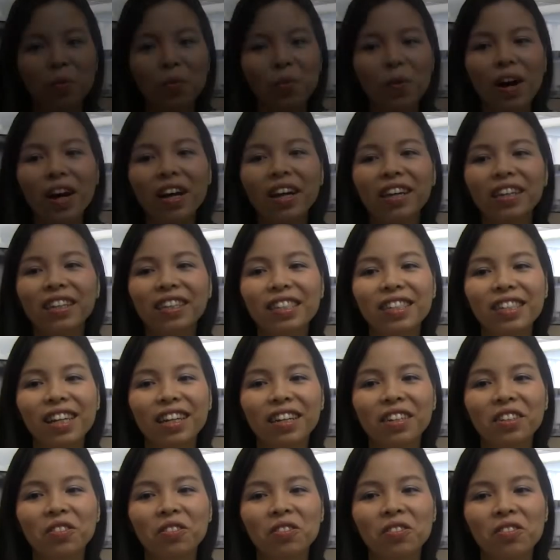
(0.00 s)
why I
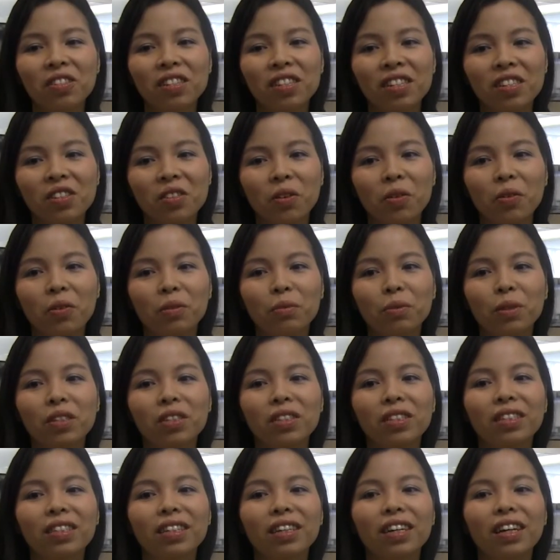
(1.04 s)
decided to do this story,
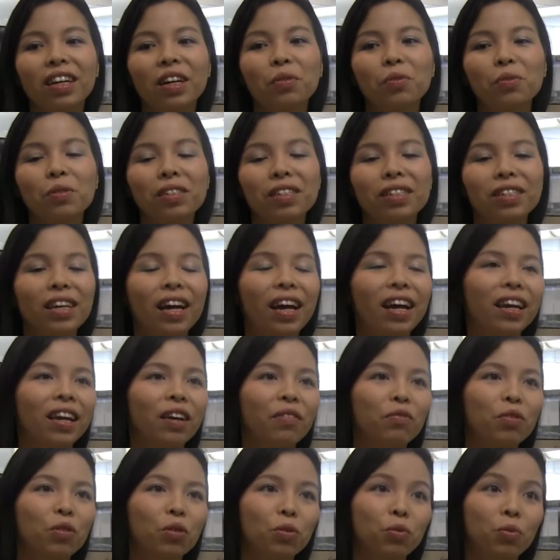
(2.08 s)
because I was in
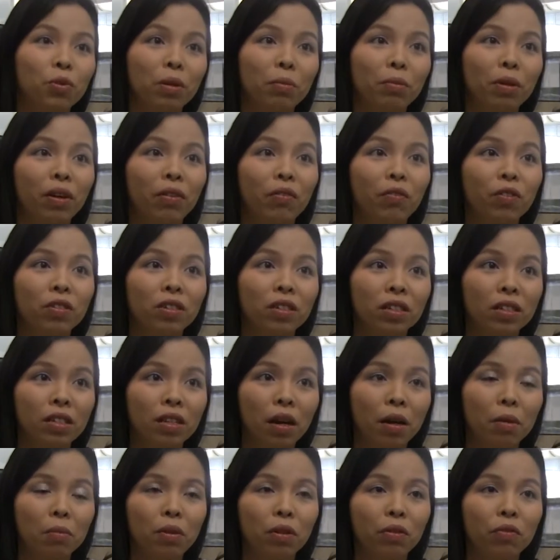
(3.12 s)
Thailand for 3 months for the
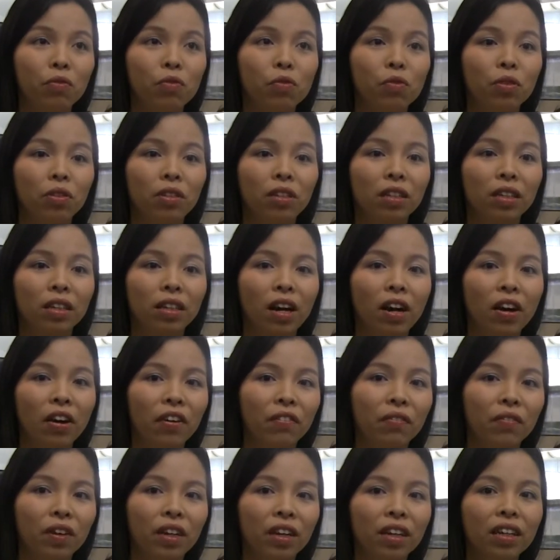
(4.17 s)
assignment for the
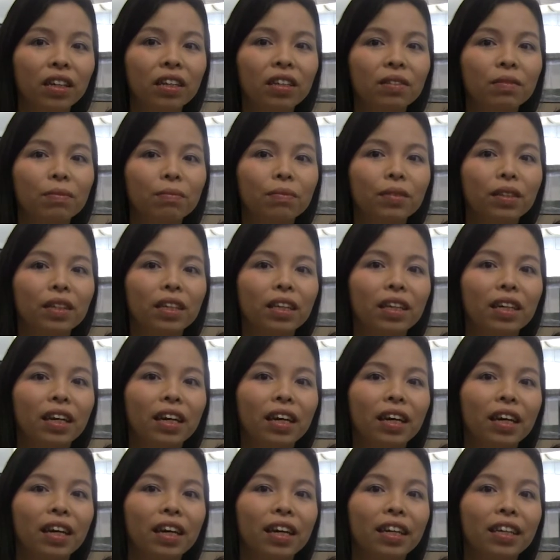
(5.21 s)
RFA,
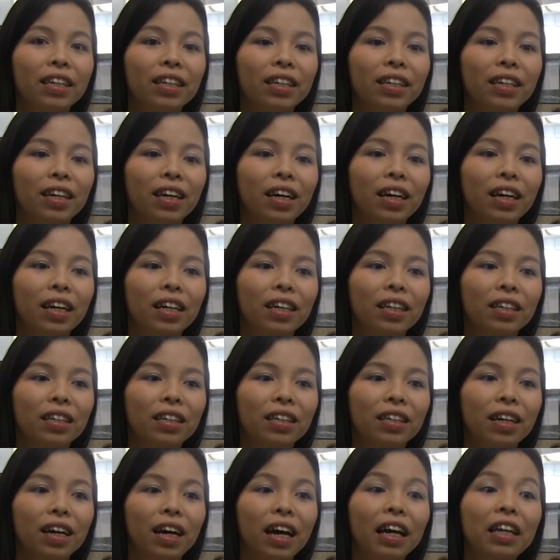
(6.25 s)
and
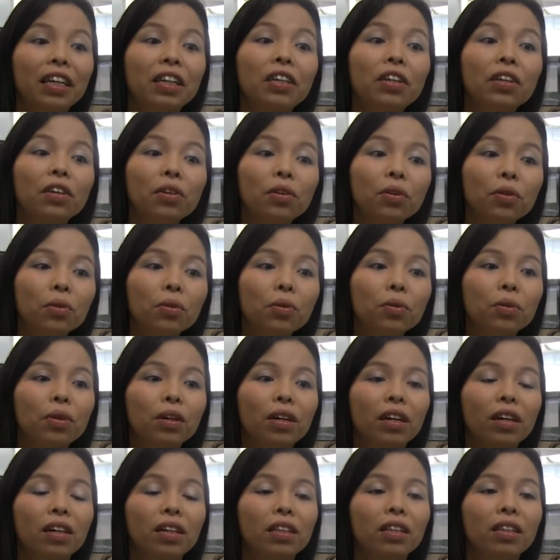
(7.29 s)
I knew
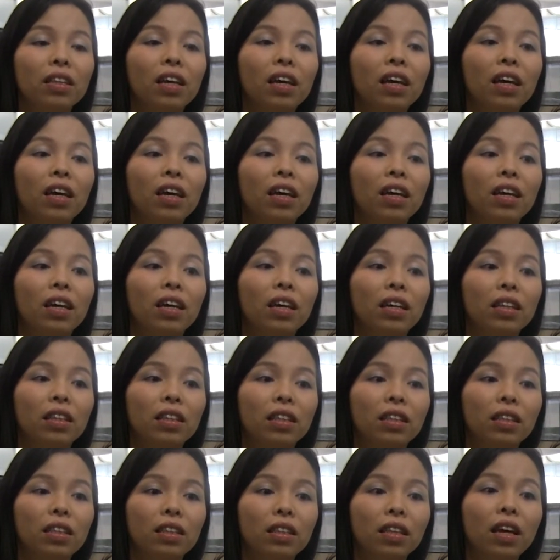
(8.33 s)
there
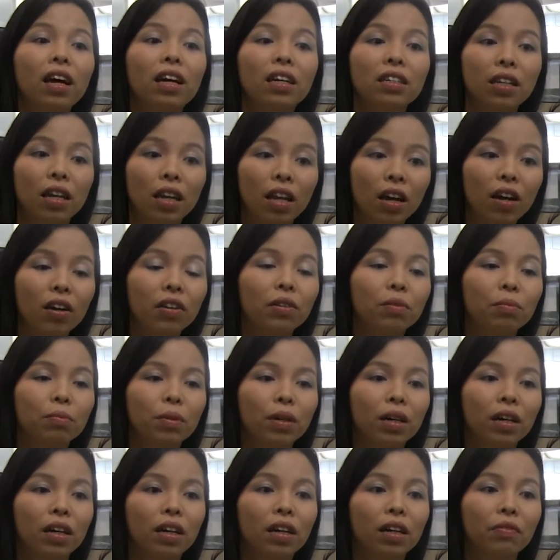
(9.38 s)
are a lot of
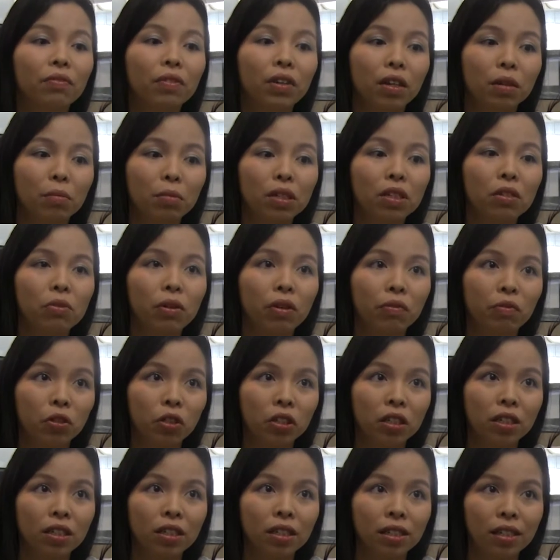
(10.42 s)
Vietnamese
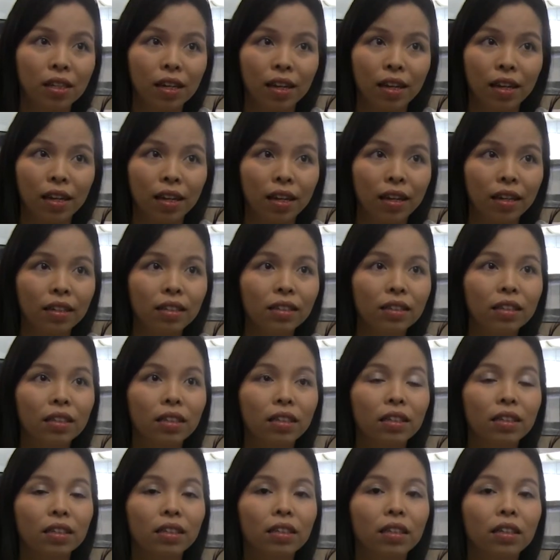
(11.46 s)
refugees in Thailand,
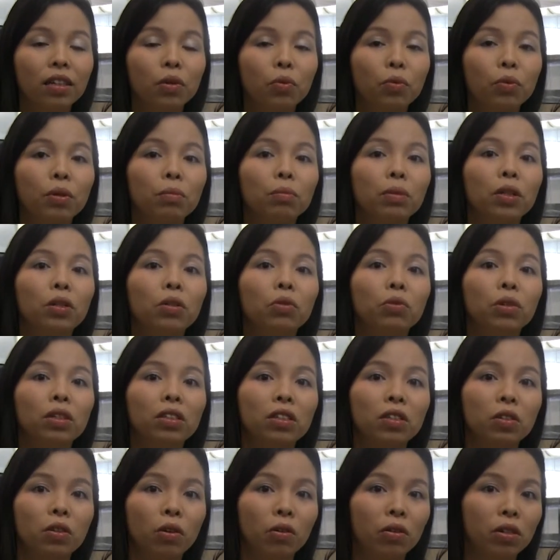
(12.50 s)
and we've been
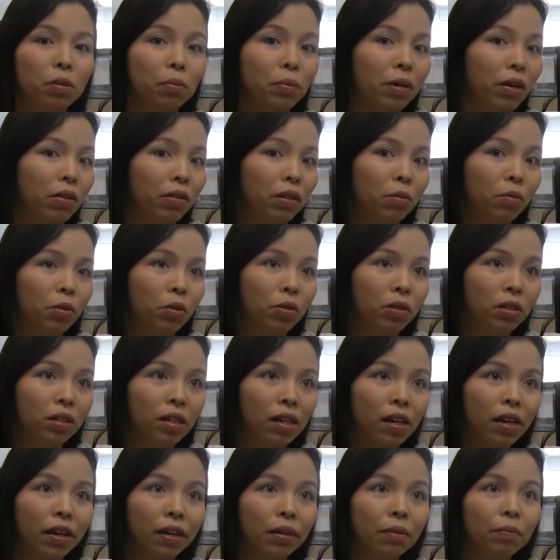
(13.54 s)
doing stories about them all the
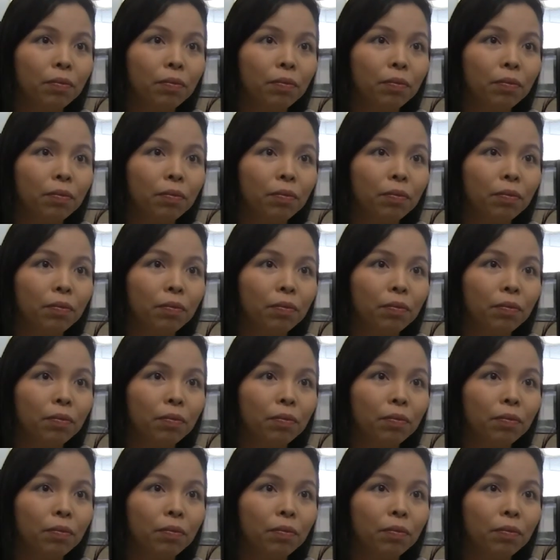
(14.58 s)
time.